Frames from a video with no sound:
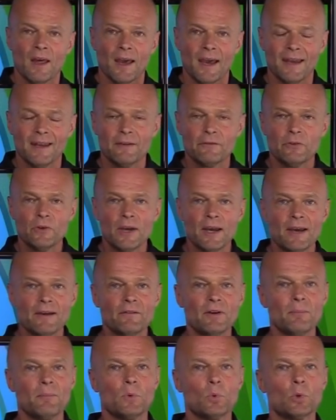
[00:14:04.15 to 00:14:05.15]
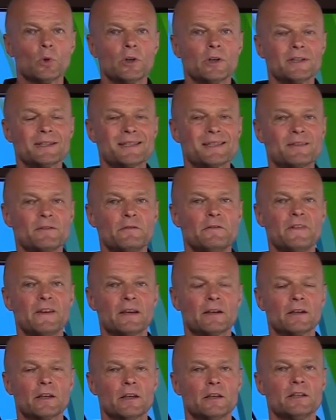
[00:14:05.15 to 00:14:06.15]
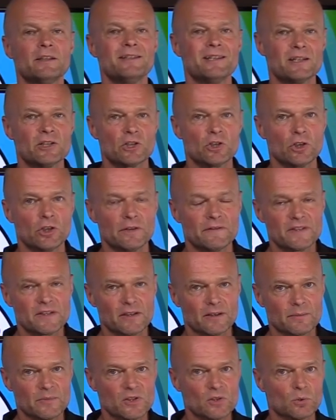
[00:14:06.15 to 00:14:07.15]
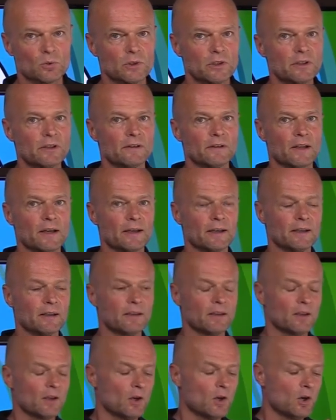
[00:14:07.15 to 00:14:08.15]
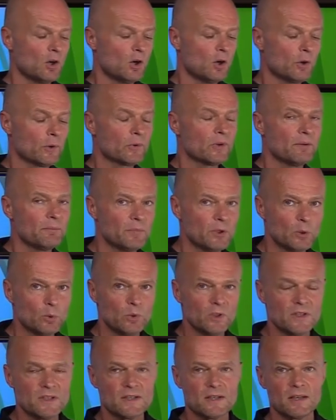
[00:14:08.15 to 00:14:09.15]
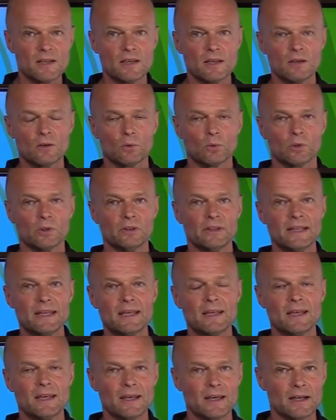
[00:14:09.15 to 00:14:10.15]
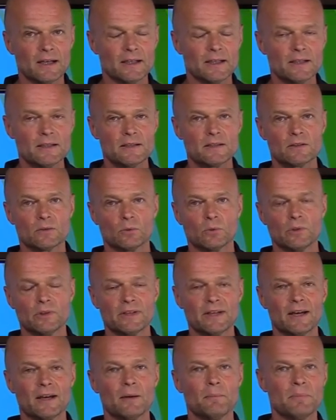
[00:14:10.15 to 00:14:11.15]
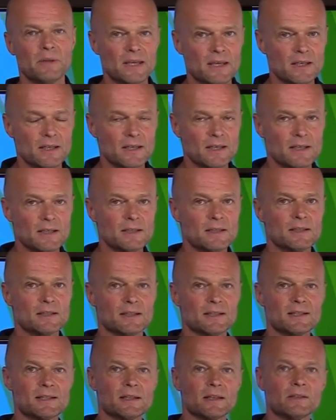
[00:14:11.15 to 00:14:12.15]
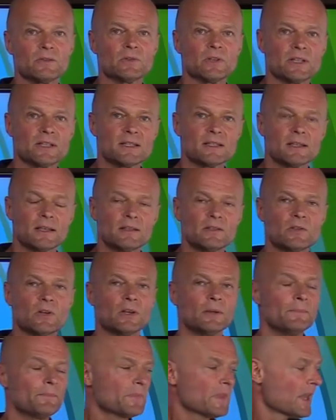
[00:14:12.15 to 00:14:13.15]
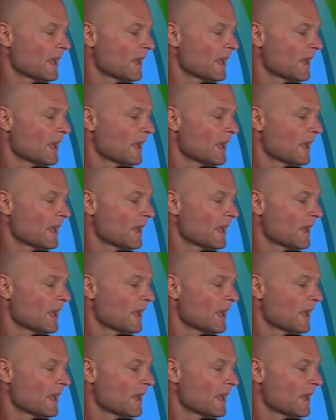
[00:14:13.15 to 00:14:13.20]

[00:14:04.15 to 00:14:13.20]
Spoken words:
And if you have a more severe condition of some sort, like autoimmunity or leaky gut or diabetes, etc., etc.,